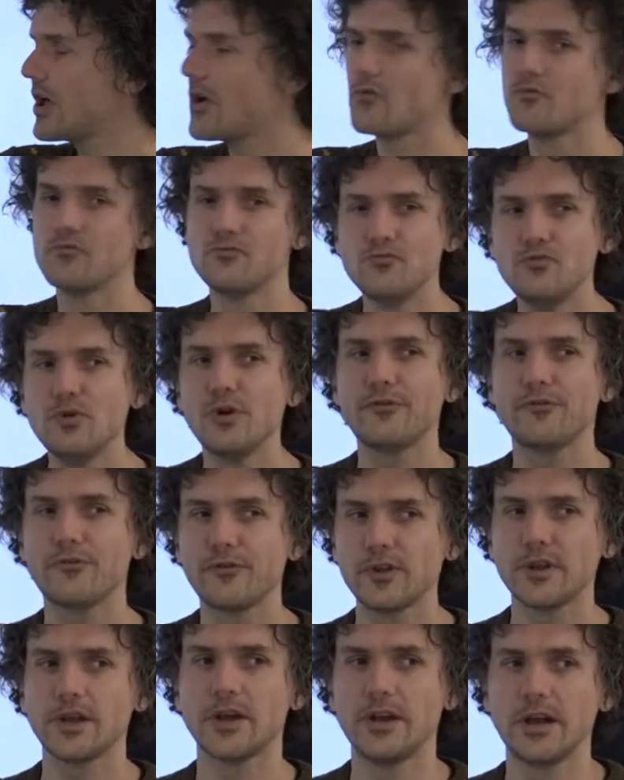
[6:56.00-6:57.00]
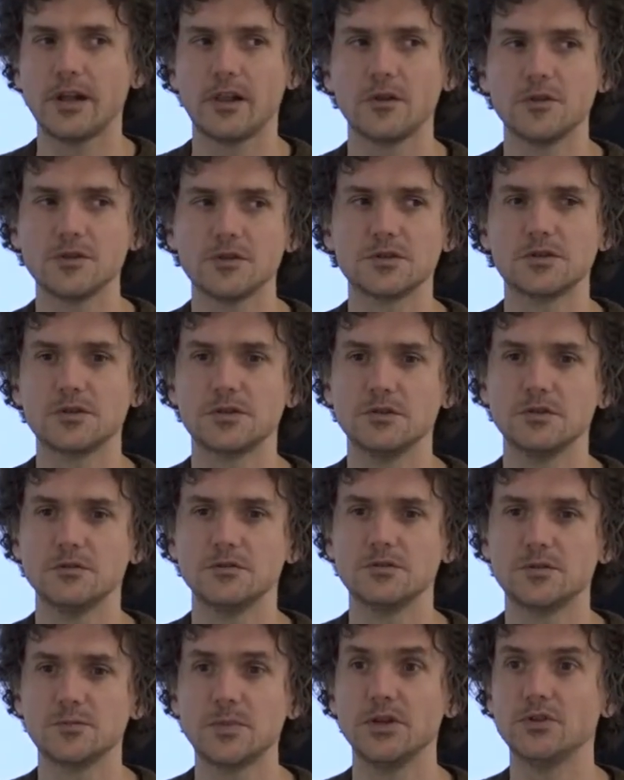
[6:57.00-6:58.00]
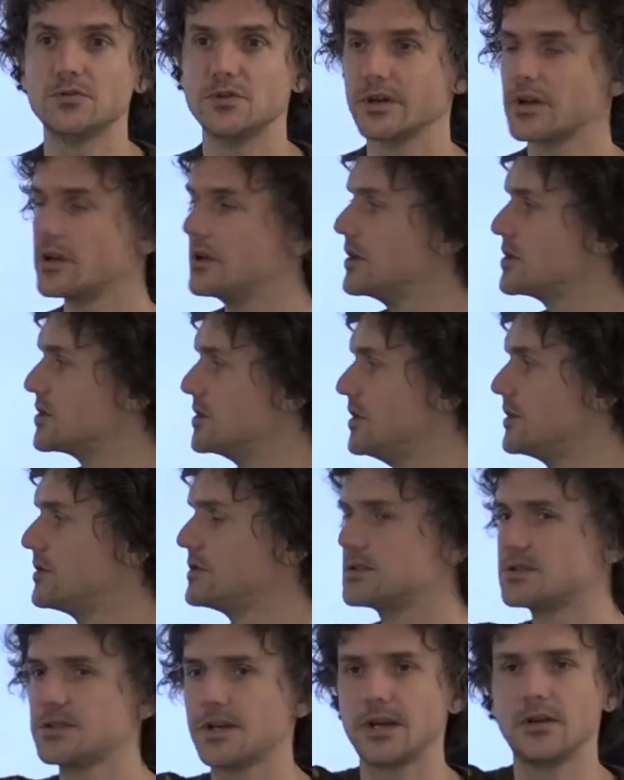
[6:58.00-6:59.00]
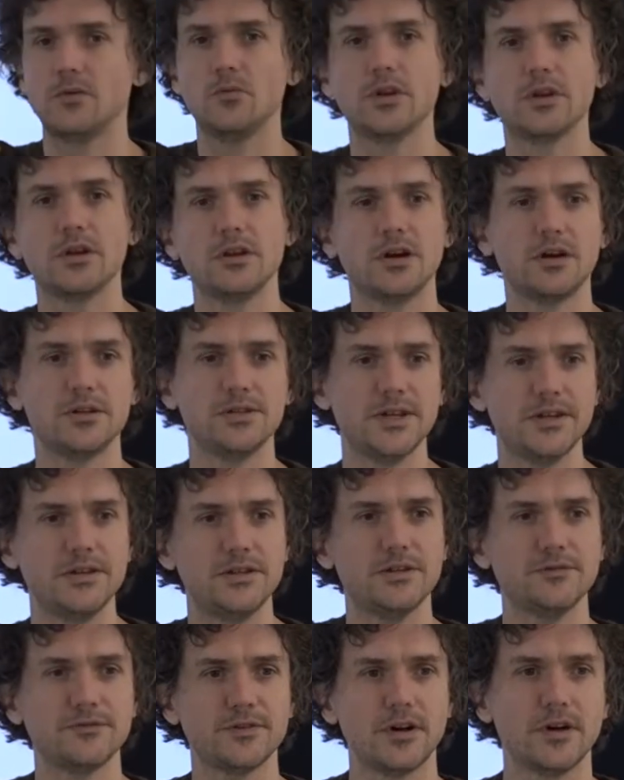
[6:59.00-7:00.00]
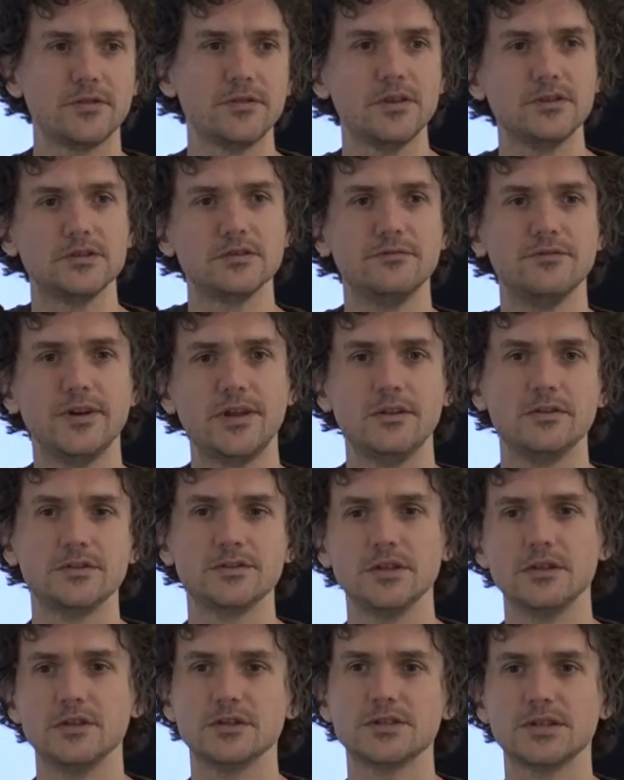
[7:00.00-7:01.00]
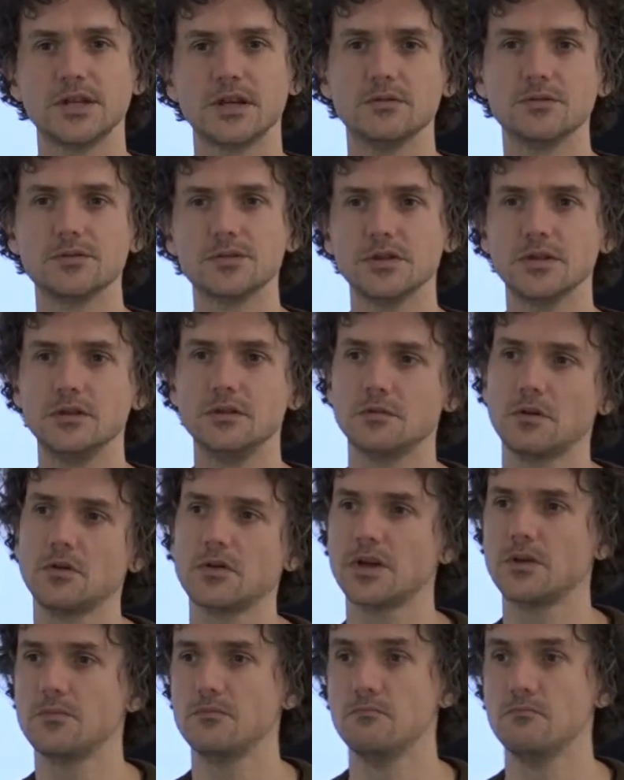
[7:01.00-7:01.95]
roughly analogous to speech recognition, you could say we can identify these events in a sound scene. Okay,